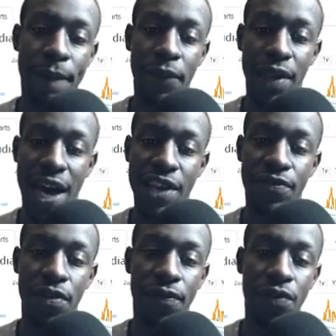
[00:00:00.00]
last
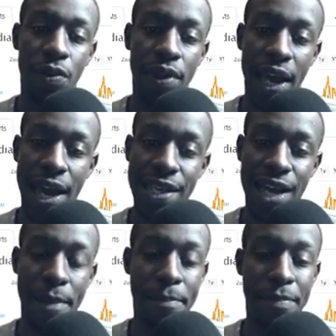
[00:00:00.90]
for a few days,
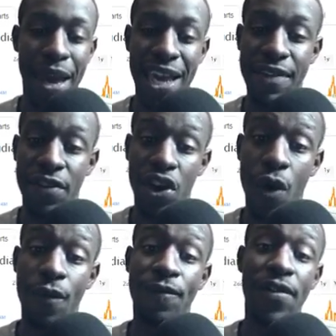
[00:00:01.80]
I may even
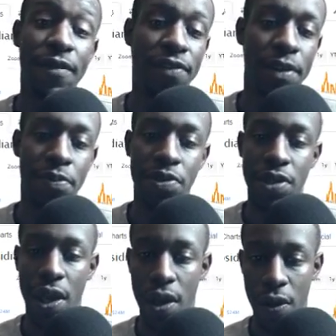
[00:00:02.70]
go
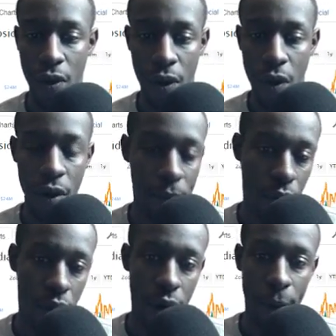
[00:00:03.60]
50% or more.